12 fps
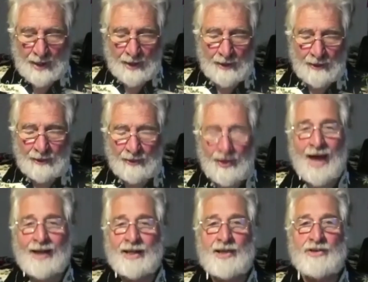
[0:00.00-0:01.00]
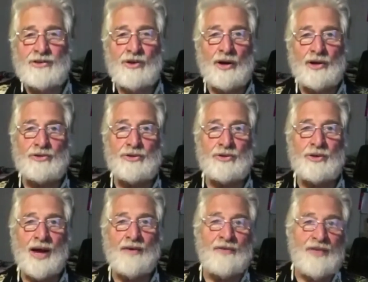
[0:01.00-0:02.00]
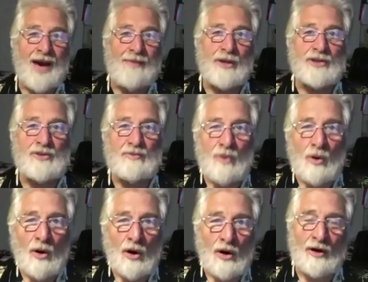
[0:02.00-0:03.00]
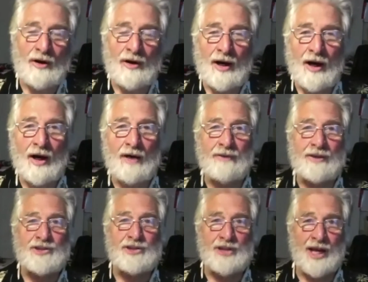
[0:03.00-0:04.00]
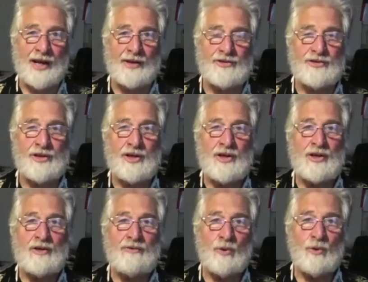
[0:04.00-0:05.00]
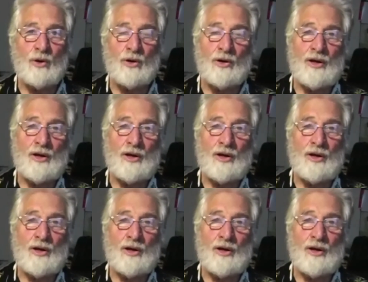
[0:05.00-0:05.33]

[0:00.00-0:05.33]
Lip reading: that is going to have that much more of a chance for